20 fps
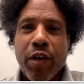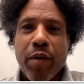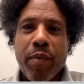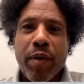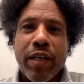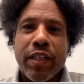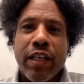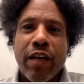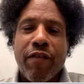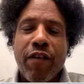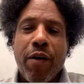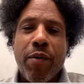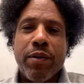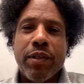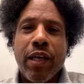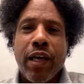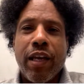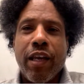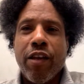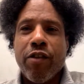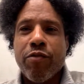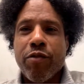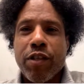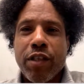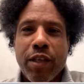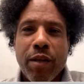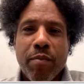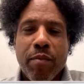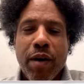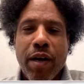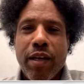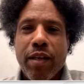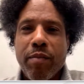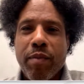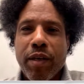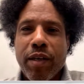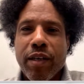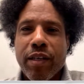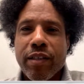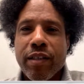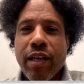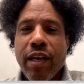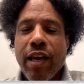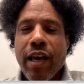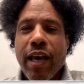Because I've always had an interest in money. There's